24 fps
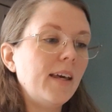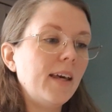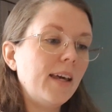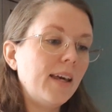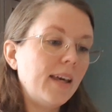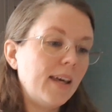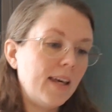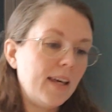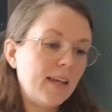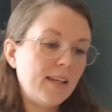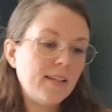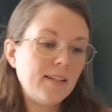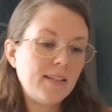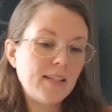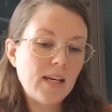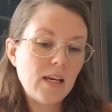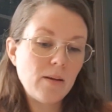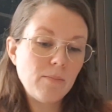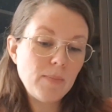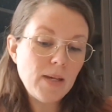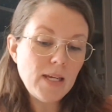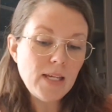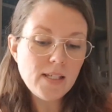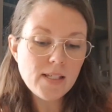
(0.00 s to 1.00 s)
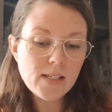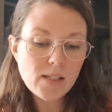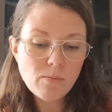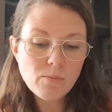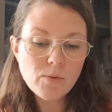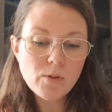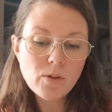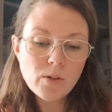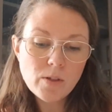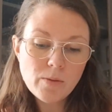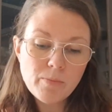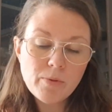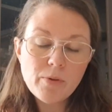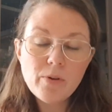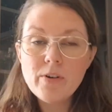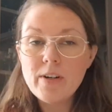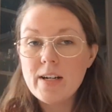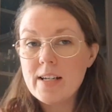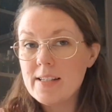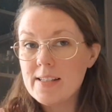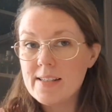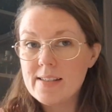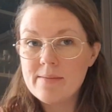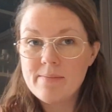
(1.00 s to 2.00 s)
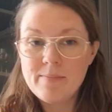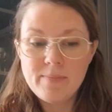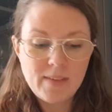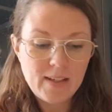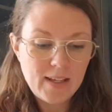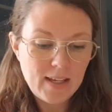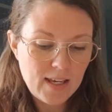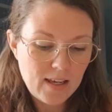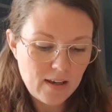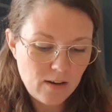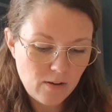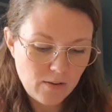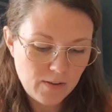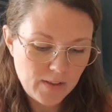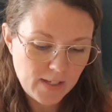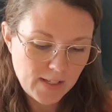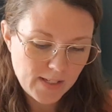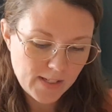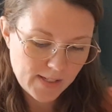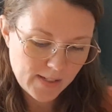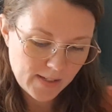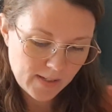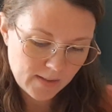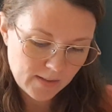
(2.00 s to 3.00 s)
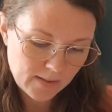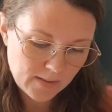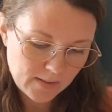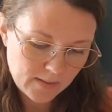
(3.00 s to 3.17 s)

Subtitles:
and I made some good progress on this.